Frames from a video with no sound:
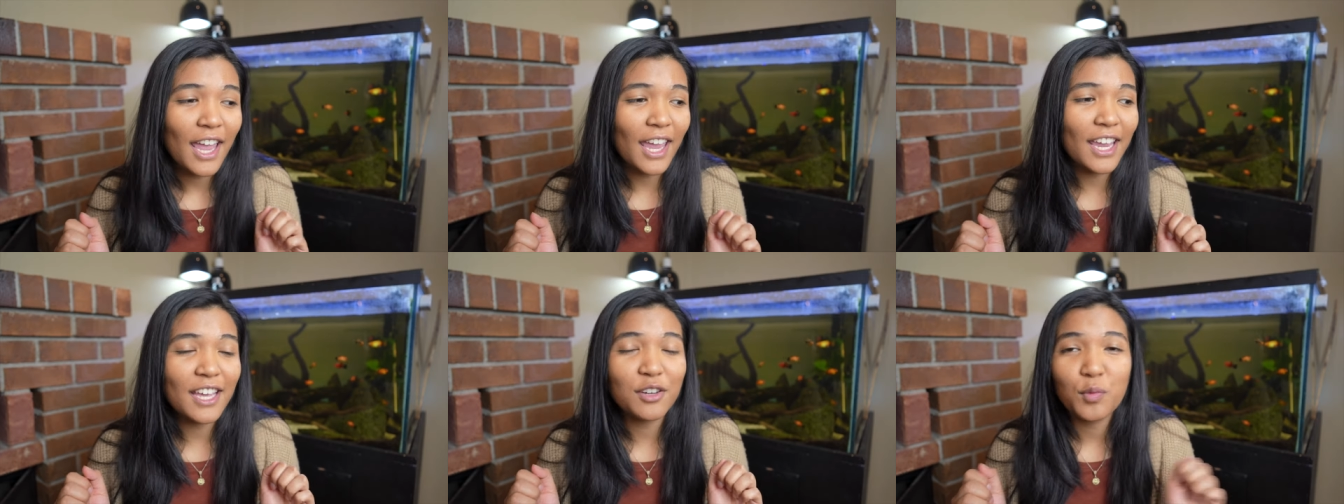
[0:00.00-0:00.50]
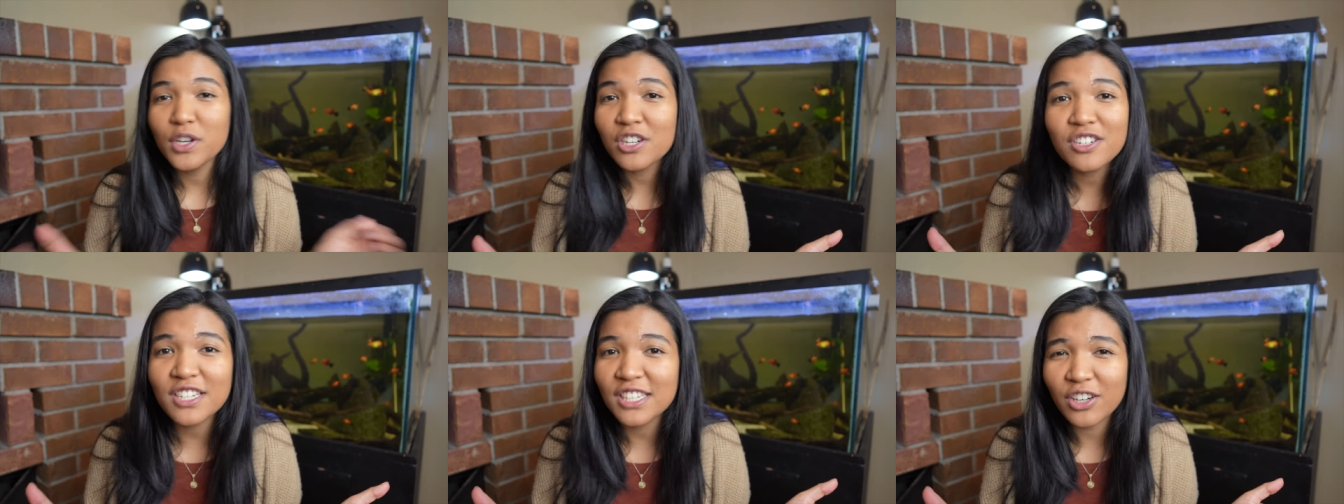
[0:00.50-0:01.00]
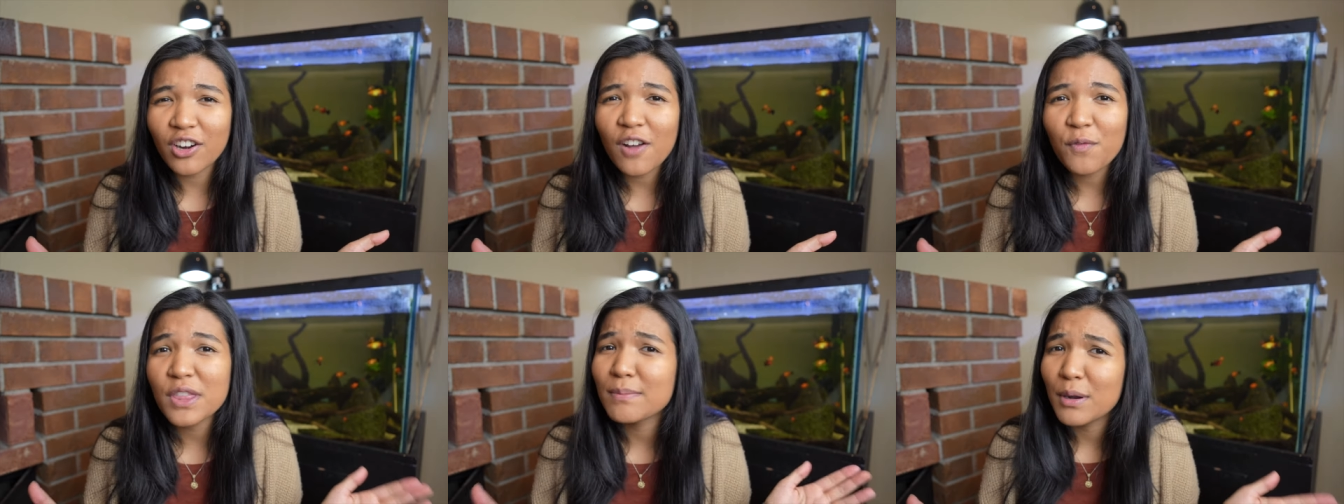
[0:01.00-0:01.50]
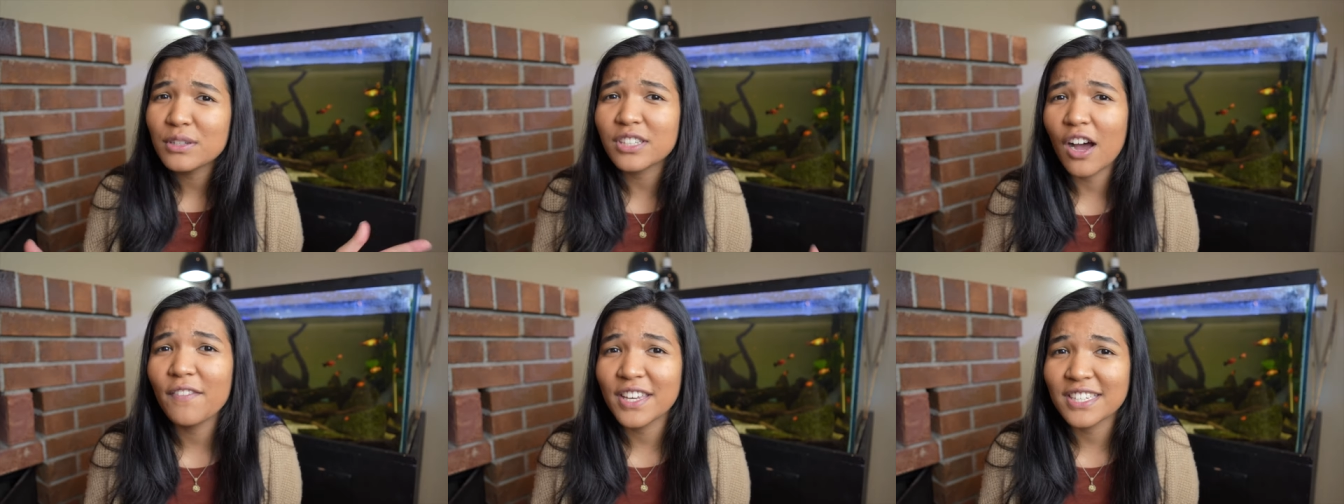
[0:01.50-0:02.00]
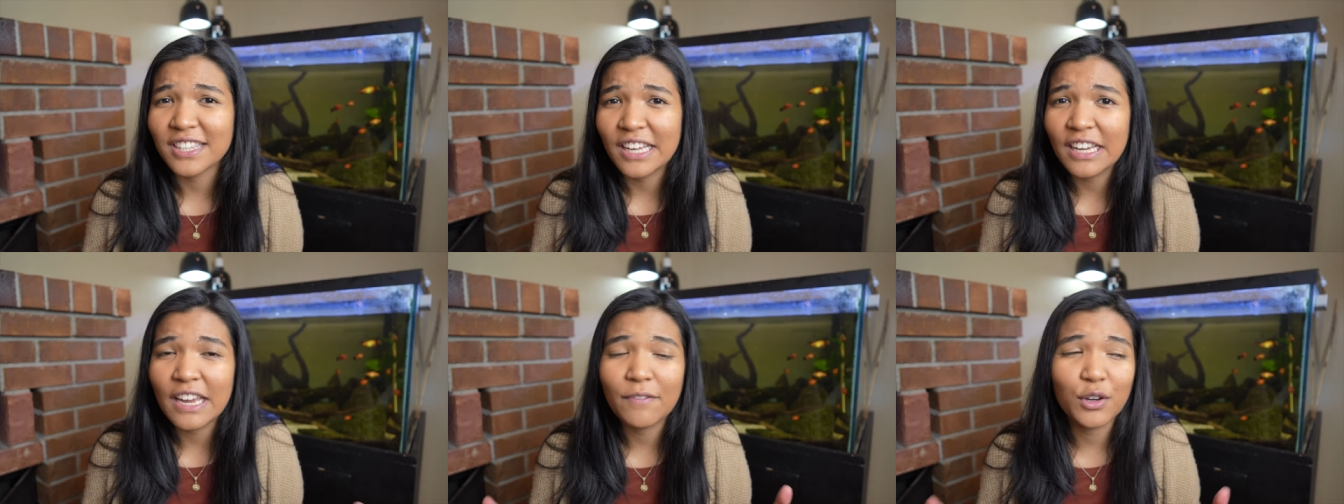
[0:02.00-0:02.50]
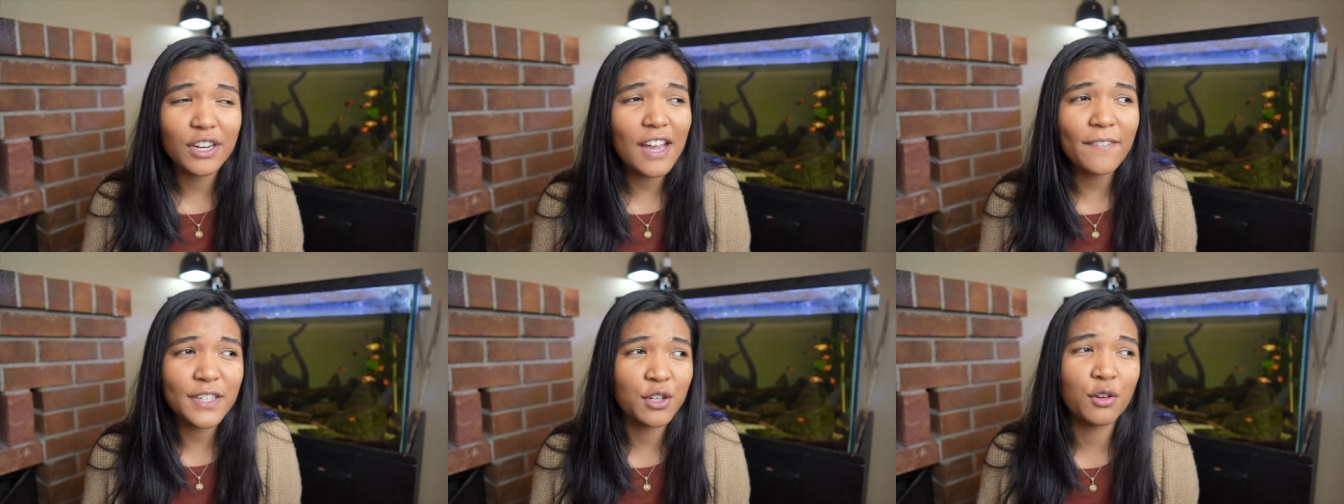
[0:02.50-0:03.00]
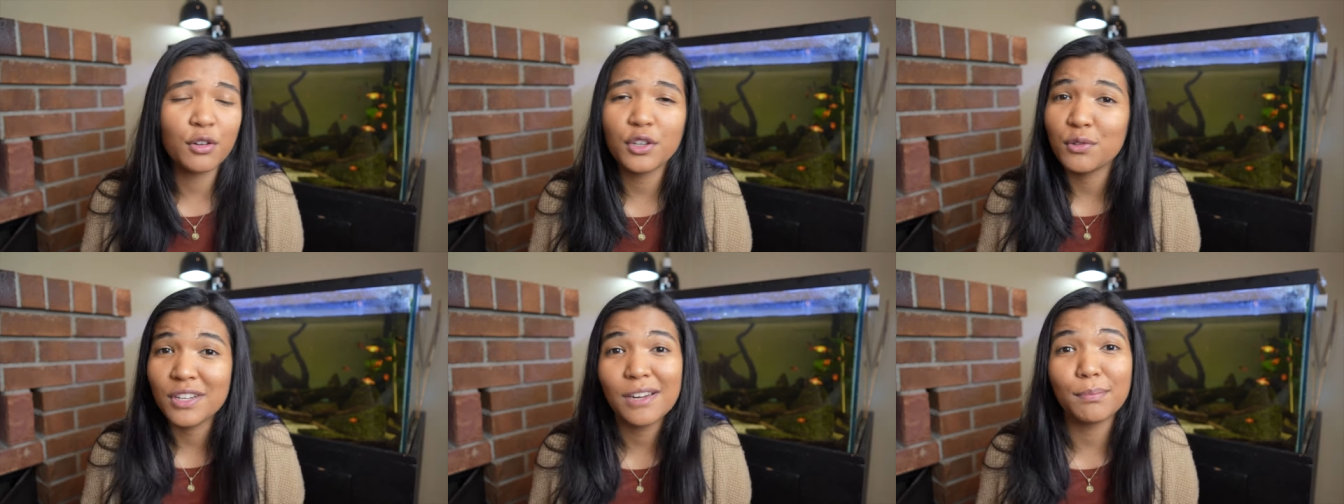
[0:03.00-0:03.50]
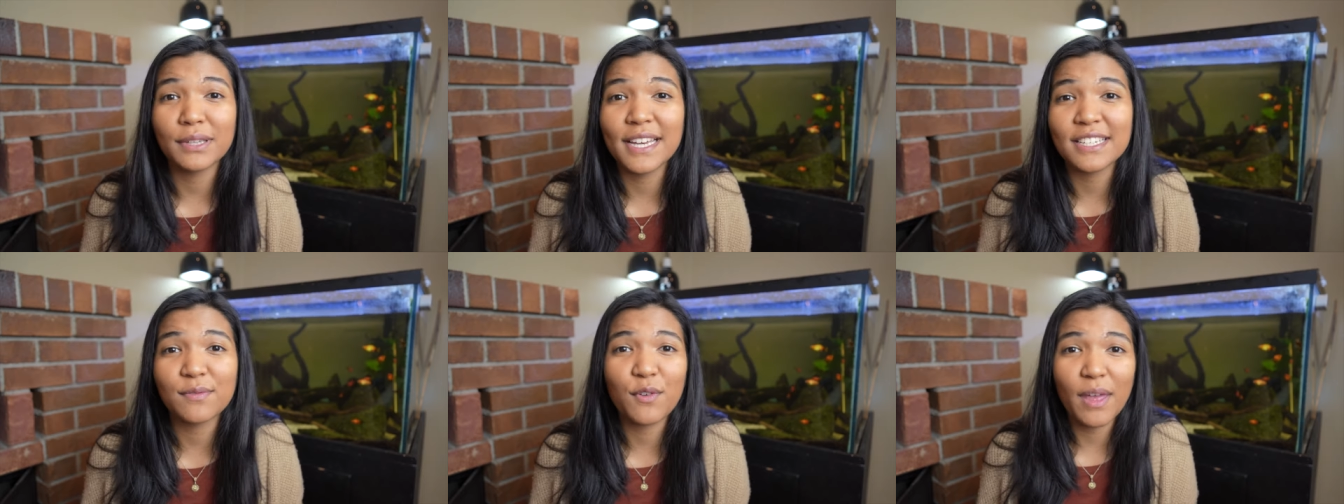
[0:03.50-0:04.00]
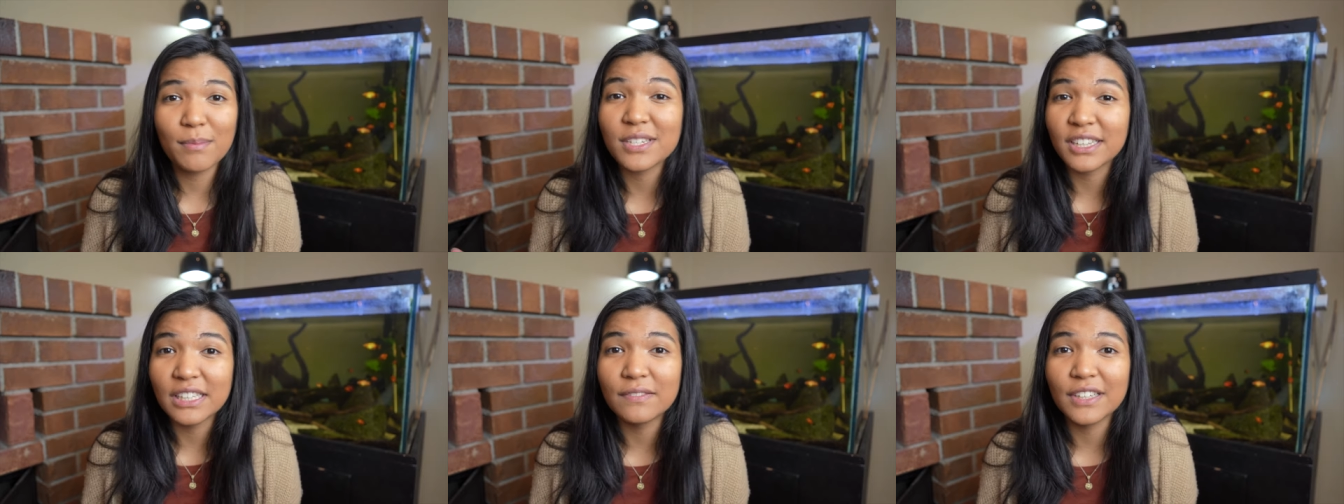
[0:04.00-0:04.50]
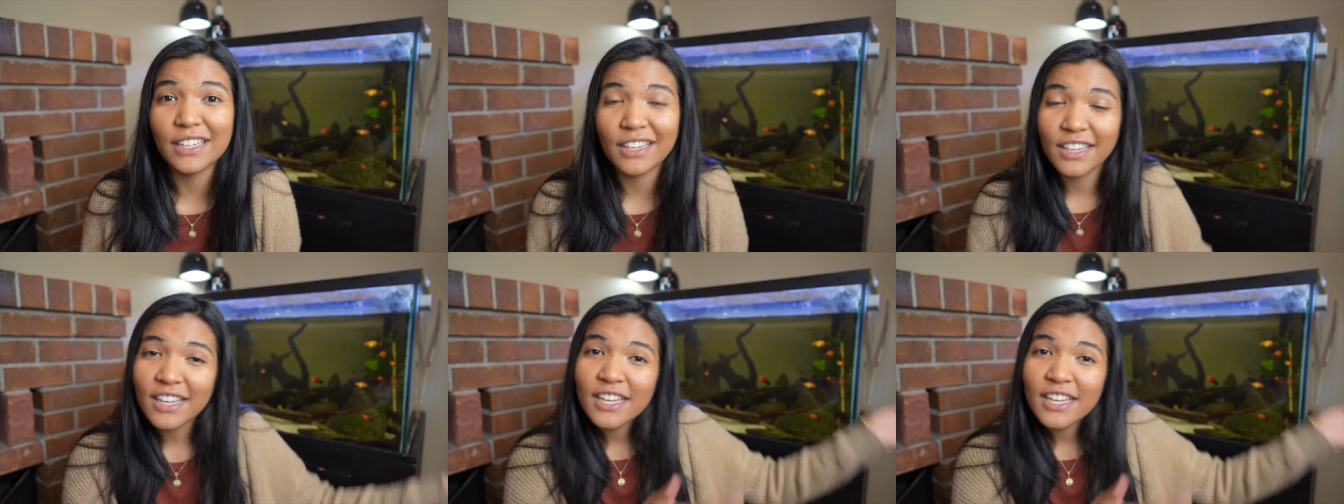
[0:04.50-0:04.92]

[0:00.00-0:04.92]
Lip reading: And we should just start off with the most obvious thing. If you're going to have a turtle, you need a place for them to live in.